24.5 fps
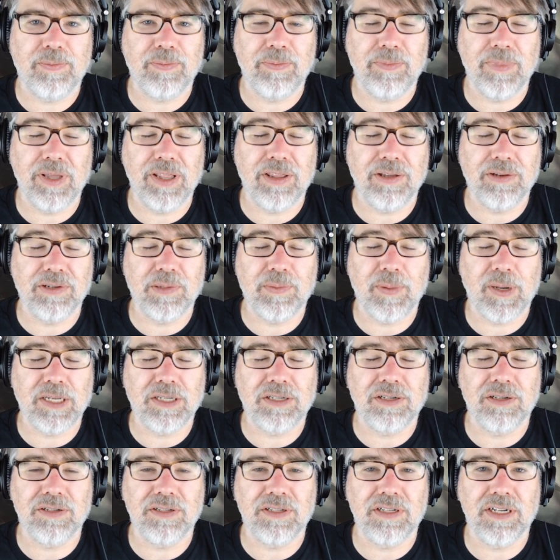Mythos
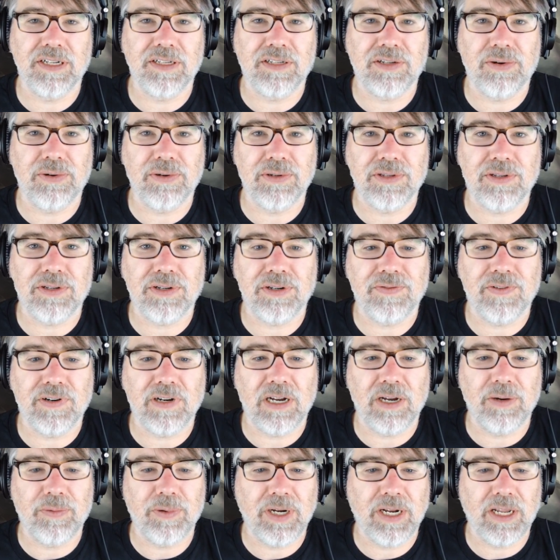Busters Discord server,
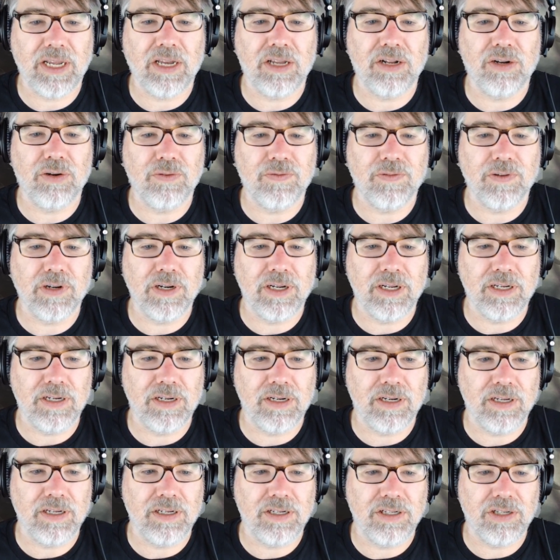I would head over
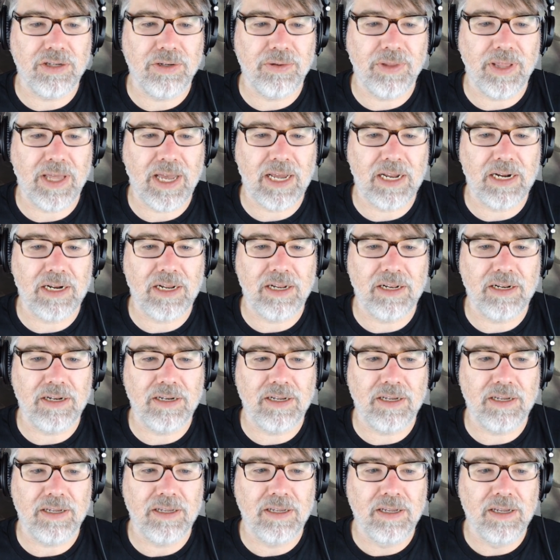and do that,
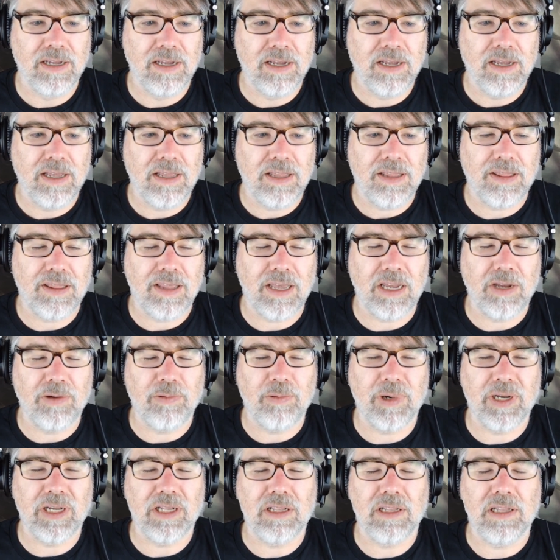and they
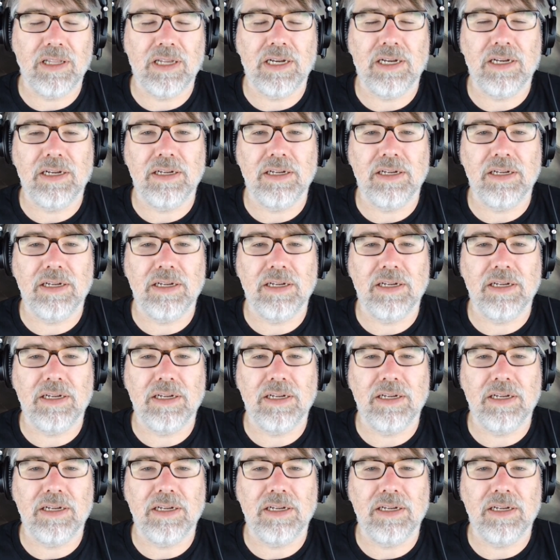will